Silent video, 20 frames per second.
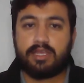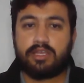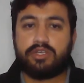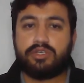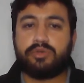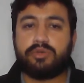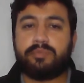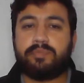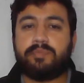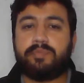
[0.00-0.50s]

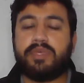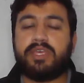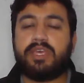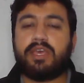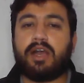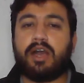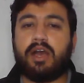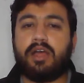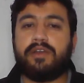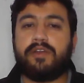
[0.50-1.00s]
to be
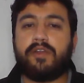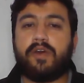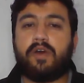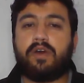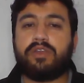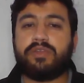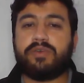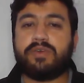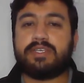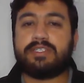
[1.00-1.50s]
a
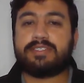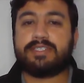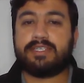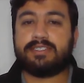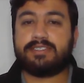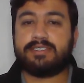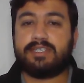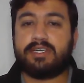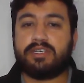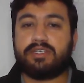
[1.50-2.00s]
non-US
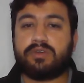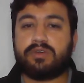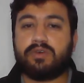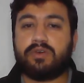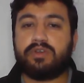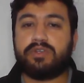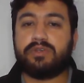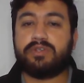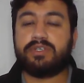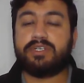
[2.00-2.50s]
resident
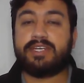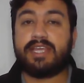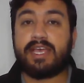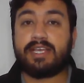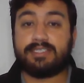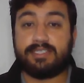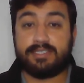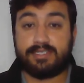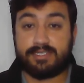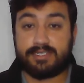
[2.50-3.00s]
on your
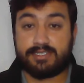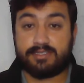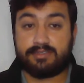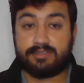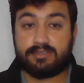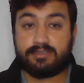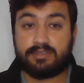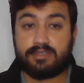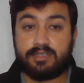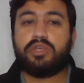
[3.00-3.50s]
tax
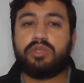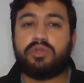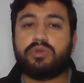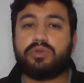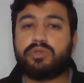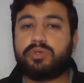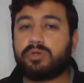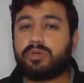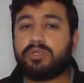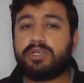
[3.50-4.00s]
return, you
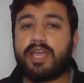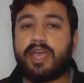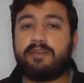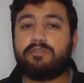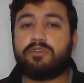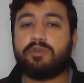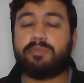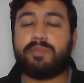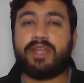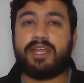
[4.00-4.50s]
don't
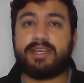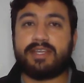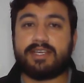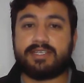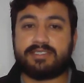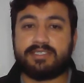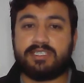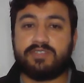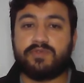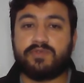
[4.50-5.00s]
have to pay
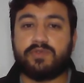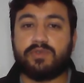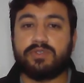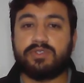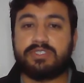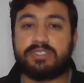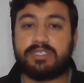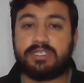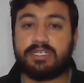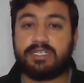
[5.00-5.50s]
taxes for
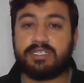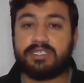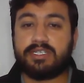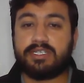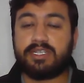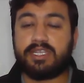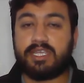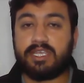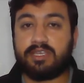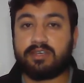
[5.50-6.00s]

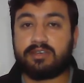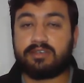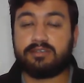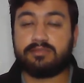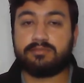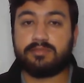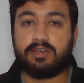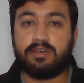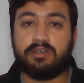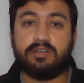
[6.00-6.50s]
certain
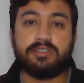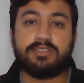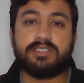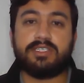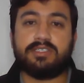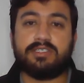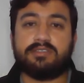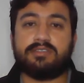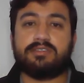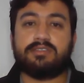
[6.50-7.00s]
income
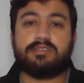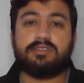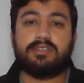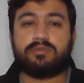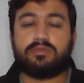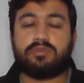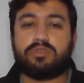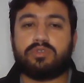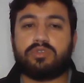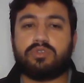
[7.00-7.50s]
overseas.
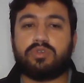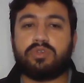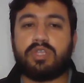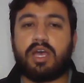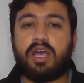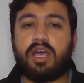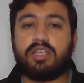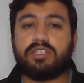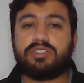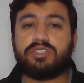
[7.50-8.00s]
So the
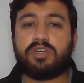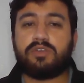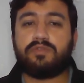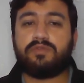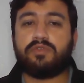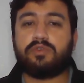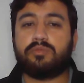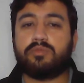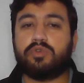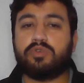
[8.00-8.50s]
answer
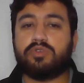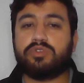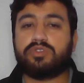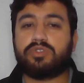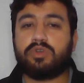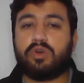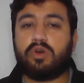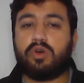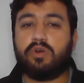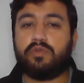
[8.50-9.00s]
for most
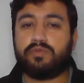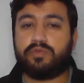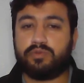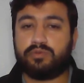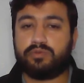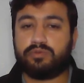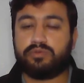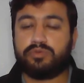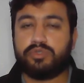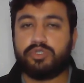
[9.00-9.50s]
of
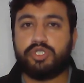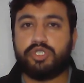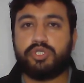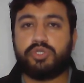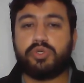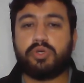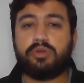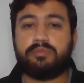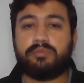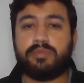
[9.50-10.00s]
you
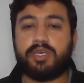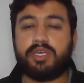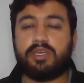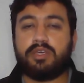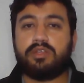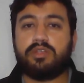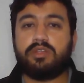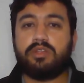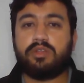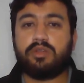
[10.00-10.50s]
should be
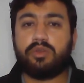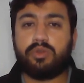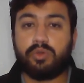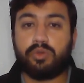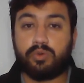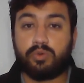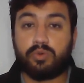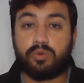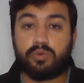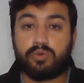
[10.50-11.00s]

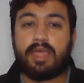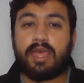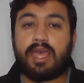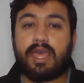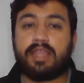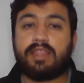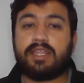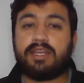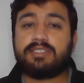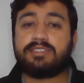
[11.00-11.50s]
no.
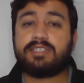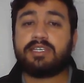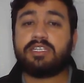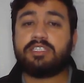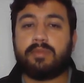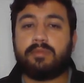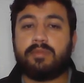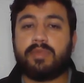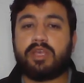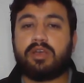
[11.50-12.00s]
And the reason is
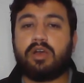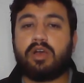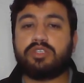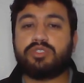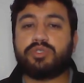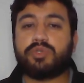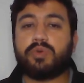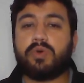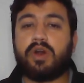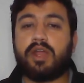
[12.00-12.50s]

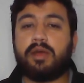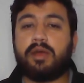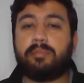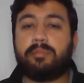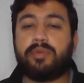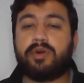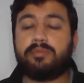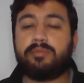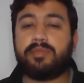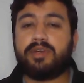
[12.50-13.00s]
because you are a
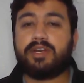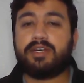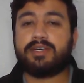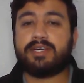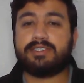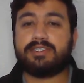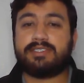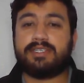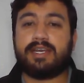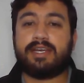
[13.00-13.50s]
permanent
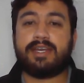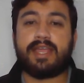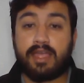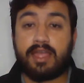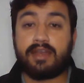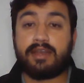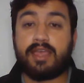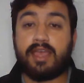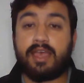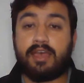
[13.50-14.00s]
resident
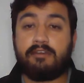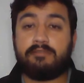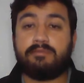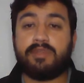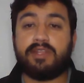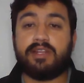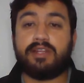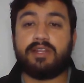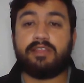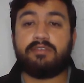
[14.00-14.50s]
and have
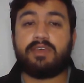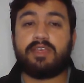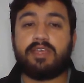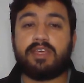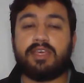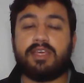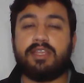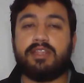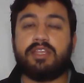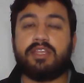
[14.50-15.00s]
been living
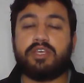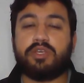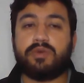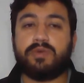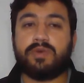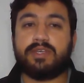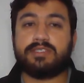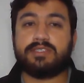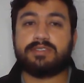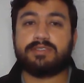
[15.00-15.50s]
in the
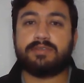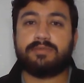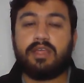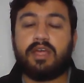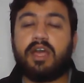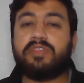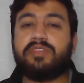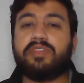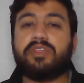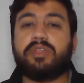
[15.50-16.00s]
US.
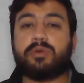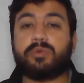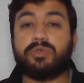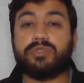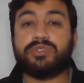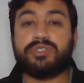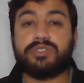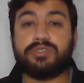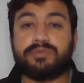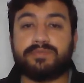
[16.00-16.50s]
Another
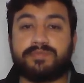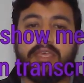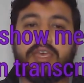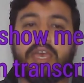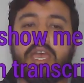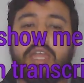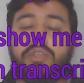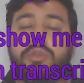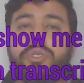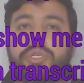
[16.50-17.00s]
question. Can you